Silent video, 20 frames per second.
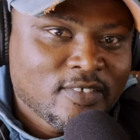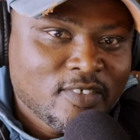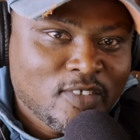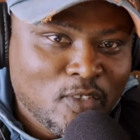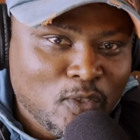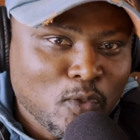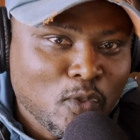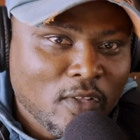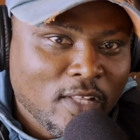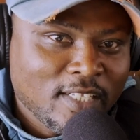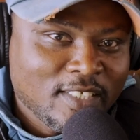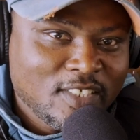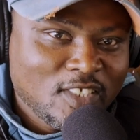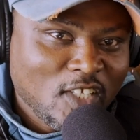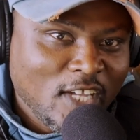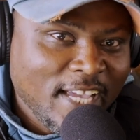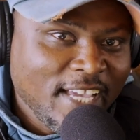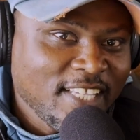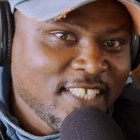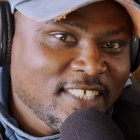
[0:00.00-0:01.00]
do you know that
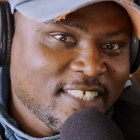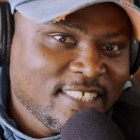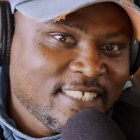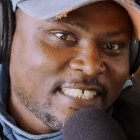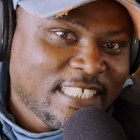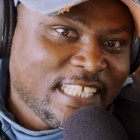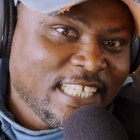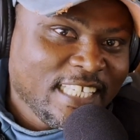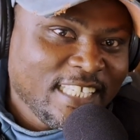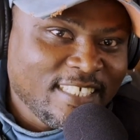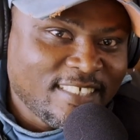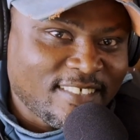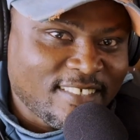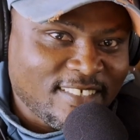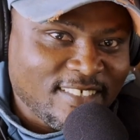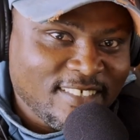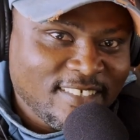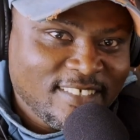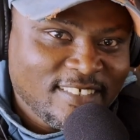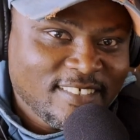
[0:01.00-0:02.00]
change is
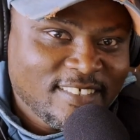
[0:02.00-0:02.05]
easy?